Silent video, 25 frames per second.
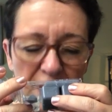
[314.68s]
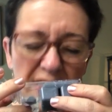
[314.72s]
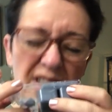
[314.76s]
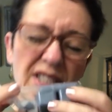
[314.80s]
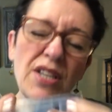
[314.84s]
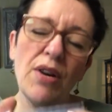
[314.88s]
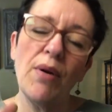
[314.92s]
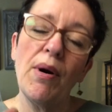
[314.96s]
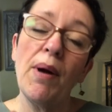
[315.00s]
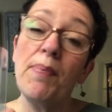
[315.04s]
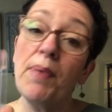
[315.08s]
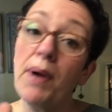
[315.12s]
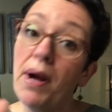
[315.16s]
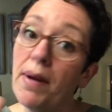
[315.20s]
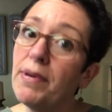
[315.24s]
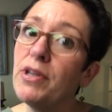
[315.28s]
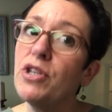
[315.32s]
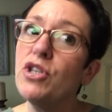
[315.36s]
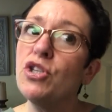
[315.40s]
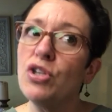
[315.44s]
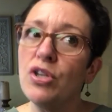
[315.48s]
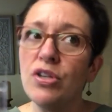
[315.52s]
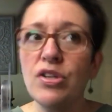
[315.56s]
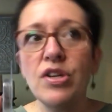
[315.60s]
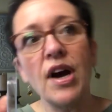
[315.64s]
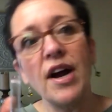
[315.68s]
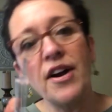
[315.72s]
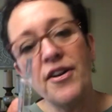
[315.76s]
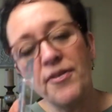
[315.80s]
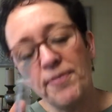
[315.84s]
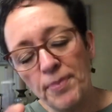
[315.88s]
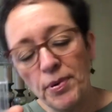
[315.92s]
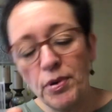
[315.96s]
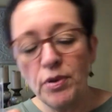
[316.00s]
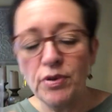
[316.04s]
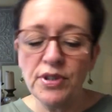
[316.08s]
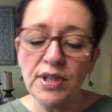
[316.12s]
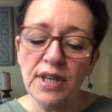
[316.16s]
So I probably should not
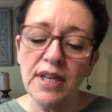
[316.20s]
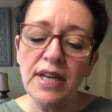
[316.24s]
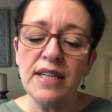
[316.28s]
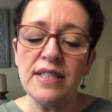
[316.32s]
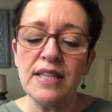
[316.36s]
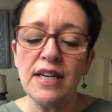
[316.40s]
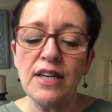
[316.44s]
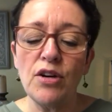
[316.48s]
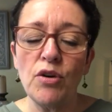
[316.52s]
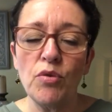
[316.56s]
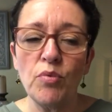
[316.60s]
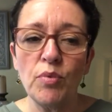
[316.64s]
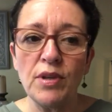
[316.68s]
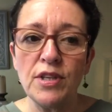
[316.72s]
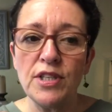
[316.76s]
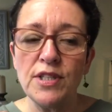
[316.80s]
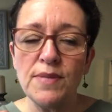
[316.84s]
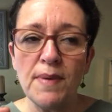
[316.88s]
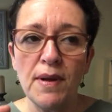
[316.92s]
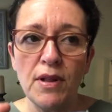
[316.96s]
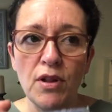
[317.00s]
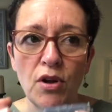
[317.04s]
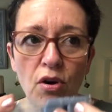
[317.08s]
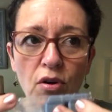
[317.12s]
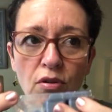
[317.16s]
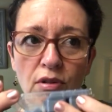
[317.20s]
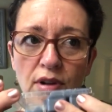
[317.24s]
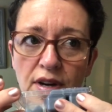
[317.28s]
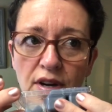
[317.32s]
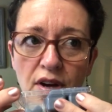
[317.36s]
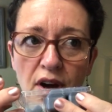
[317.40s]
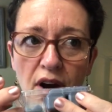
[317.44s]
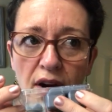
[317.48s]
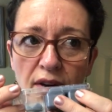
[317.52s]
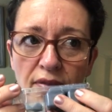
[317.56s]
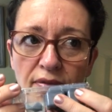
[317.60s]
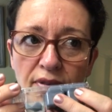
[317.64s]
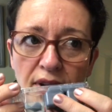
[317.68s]
have pulled it because I don't really smell a whole lot of
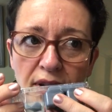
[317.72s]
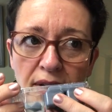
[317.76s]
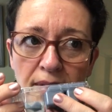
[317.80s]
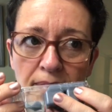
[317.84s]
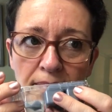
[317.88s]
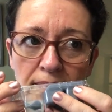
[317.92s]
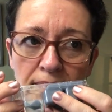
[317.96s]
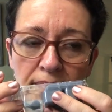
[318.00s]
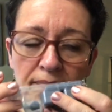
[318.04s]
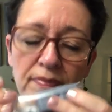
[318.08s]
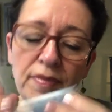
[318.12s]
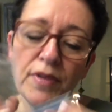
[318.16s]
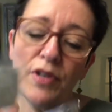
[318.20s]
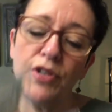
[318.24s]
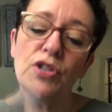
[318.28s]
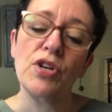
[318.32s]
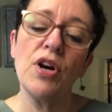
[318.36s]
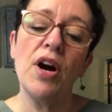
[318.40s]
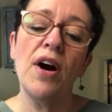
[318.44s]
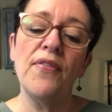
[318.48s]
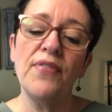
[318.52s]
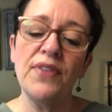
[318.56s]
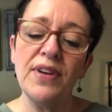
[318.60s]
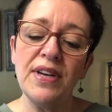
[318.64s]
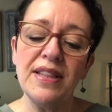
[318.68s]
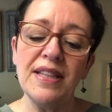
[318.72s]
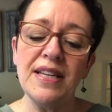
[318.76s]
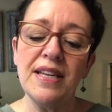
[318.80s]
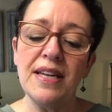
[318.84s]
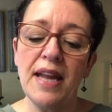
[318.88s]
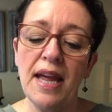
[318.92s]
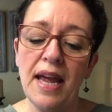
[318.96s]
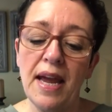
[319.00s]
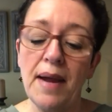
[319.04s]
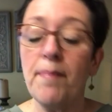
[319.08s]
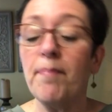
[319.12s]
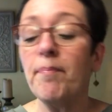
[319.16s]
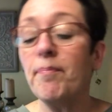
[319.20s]
coffee. There's coffee in the
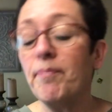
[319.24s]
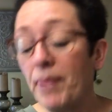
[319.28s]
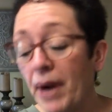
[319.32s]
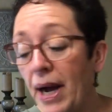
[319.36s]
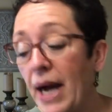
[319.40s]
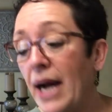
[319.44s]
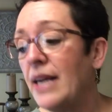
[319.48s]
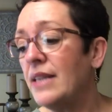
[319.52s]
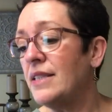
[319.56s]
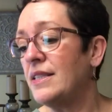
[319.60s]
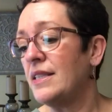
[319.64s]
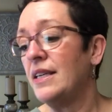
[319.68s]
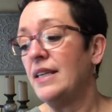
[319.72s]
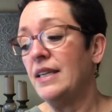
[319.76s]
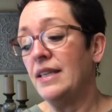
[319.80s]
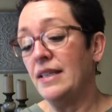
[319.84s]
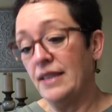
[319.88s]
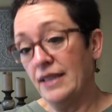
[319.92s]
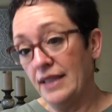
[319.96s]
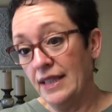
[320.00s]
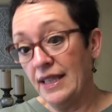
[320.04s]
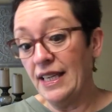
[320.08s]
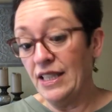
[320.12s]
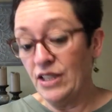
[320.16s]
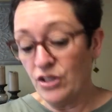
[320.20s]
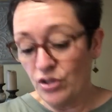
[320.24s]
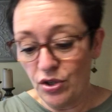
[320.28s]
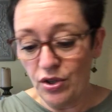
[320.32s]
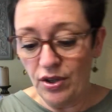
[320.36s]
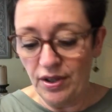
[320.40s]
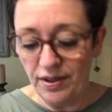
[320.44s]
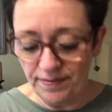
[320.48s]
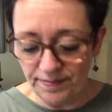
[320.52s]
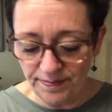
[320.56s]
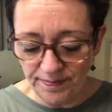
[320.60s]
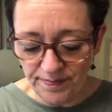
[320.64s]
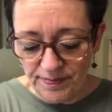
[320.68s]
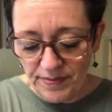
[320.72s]
name, but it's good.